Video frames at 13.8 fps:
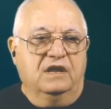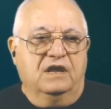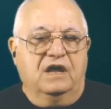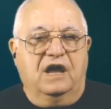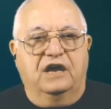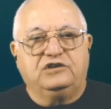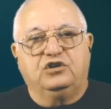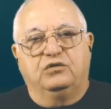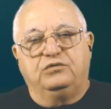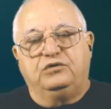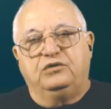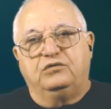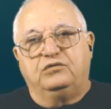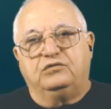I showed
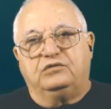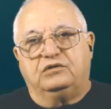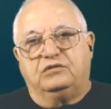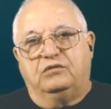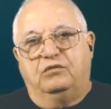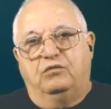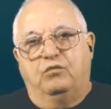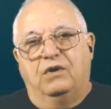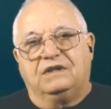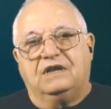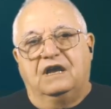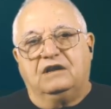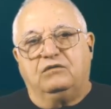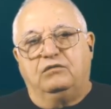you what
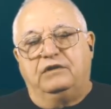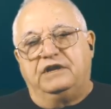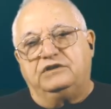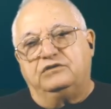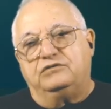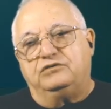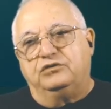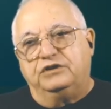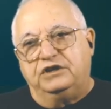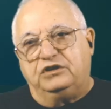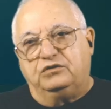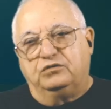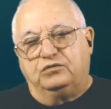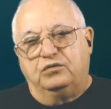calculations you
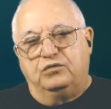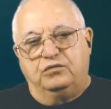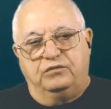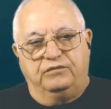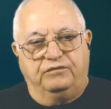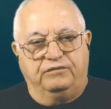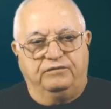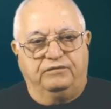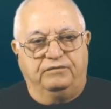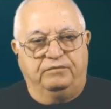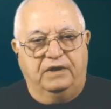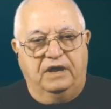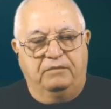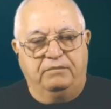need to do
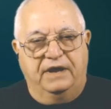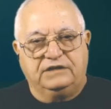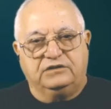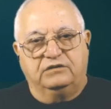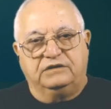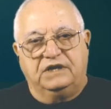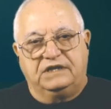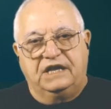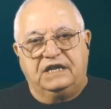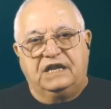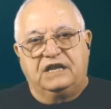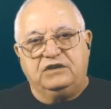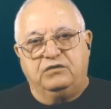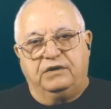based on the
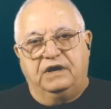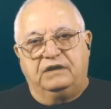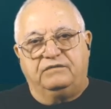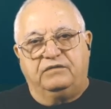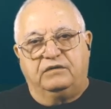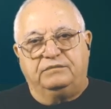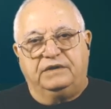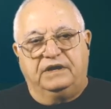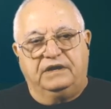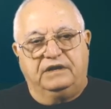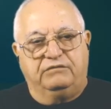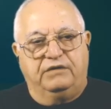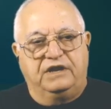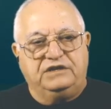data you get from the
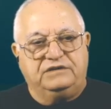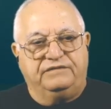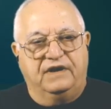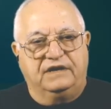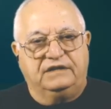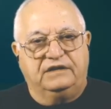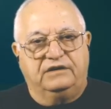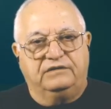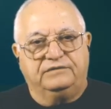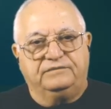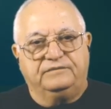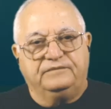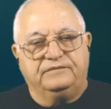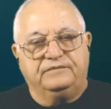rangefinder.
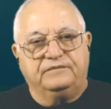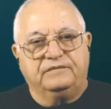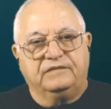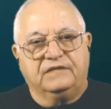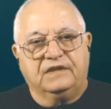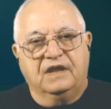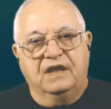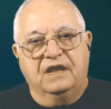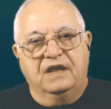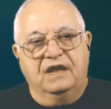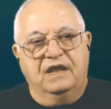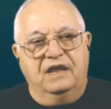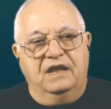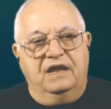
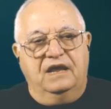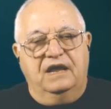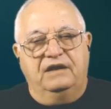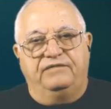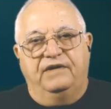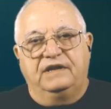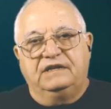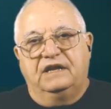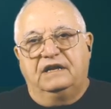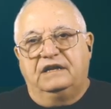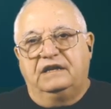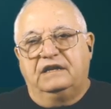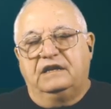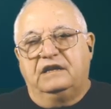And
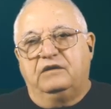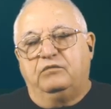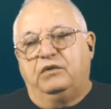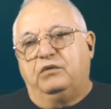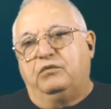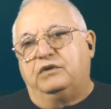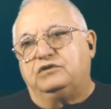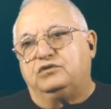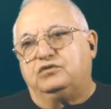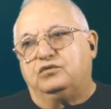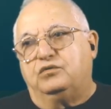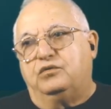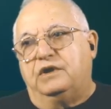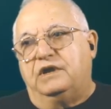finally, we went
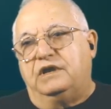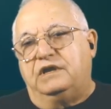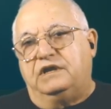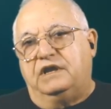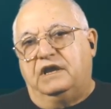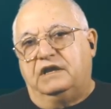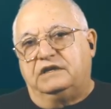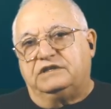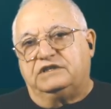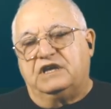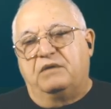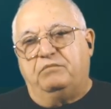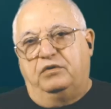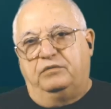through a
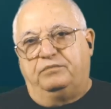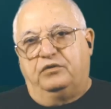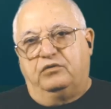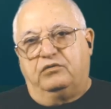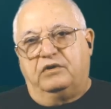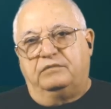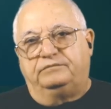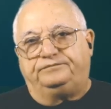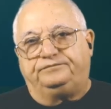sample program.